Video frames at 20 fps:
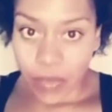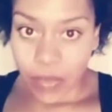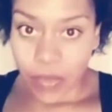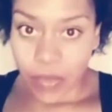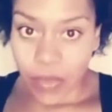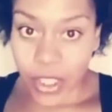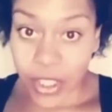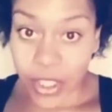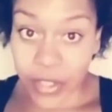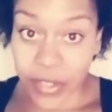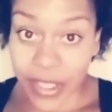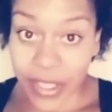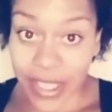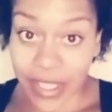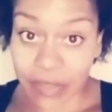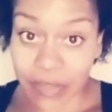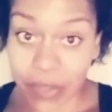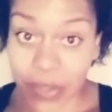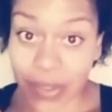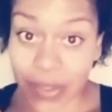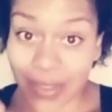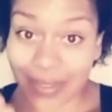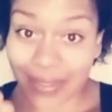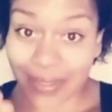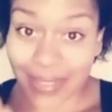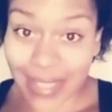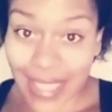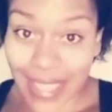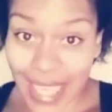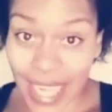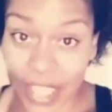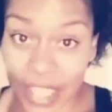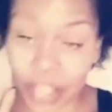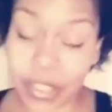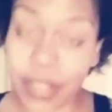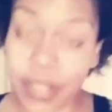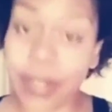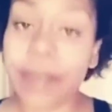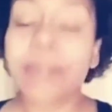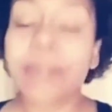to your evil
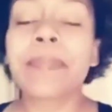nature.